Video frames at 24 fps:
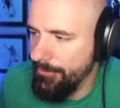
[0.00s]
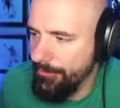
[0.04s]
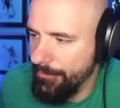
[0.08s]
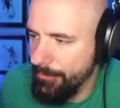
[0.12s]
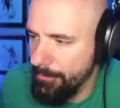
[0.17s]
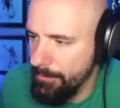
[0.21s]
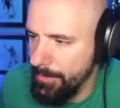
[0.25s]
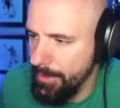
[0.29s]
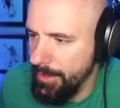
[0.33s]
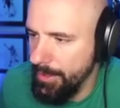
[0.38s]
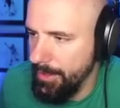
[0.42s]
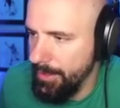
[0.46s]
for
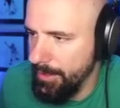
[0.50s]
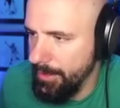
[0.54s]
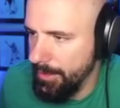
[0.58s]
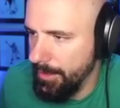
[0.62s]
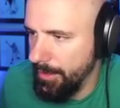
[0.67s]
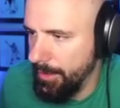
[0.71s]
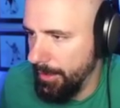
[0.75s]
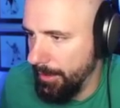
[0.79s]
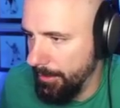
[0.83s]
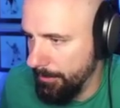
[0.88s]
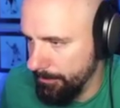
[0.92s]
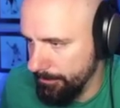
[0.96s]
me,
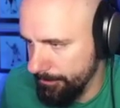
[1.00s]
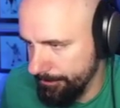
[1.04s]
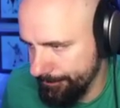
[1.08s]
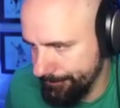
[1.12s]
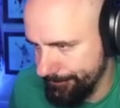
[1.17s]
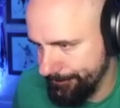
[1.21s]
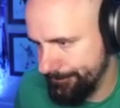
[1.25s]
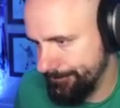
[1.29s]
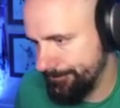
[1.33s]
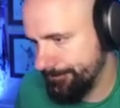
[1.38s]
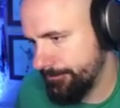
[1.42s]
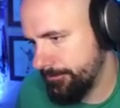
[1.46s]
um,
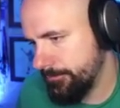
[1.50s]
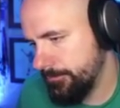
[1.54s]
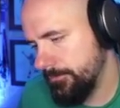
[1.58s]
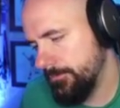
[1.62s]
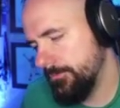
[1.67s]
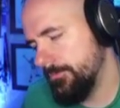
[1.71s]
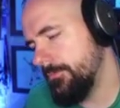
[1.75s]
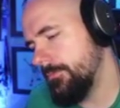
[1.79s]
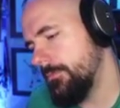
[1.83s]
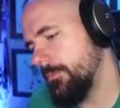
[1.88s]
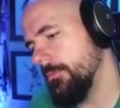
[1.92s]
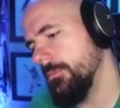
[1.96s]

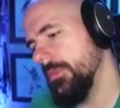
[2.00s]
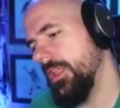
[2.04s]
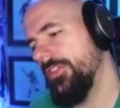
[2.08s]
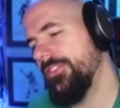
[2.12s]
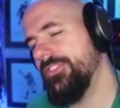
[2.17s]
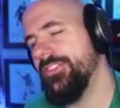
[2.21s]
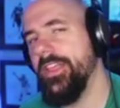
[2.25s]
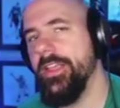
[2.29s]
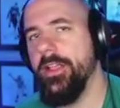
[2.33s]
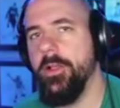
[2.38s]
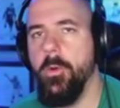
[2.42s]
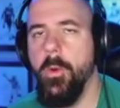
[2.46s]

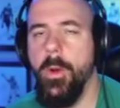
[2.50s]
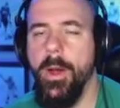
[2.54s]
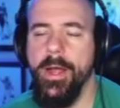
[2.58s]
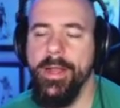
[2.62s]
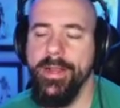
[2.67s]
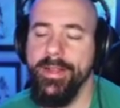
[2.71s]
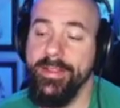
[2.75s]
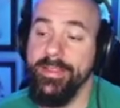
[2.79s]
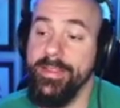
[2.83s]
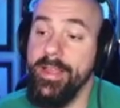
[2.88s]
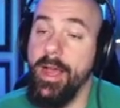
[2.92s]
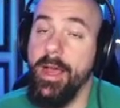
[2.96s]

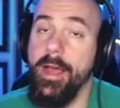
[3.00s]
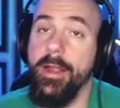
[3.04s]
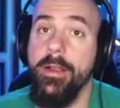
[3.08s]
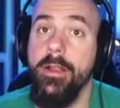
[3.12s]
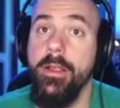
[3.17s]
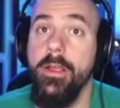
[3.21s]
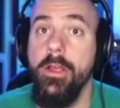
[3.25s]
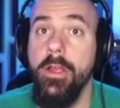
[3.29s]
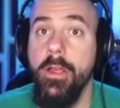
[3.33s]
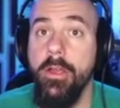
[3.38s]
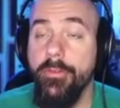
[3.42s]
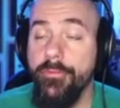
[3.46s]
Saquon to Don.
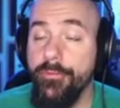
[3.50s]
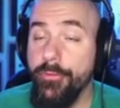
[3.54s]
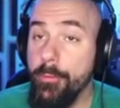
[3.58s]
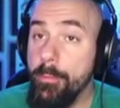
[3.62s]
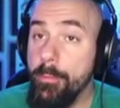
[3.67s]
For